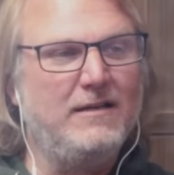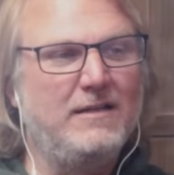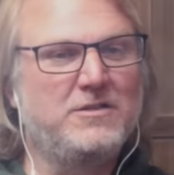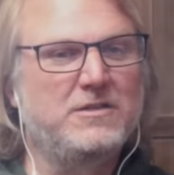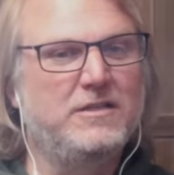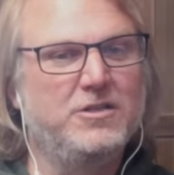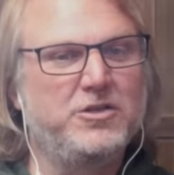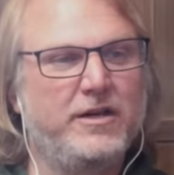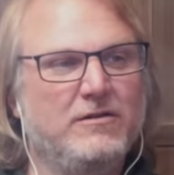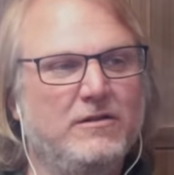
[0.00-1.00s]
it just in
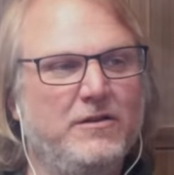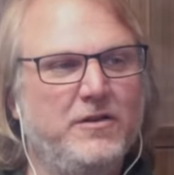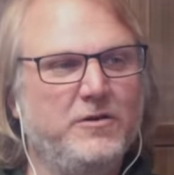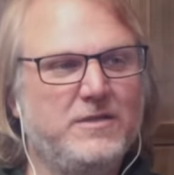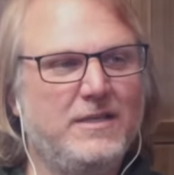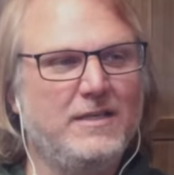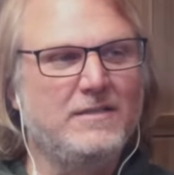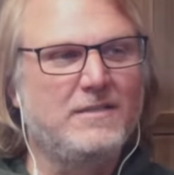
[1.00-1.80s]
general those things have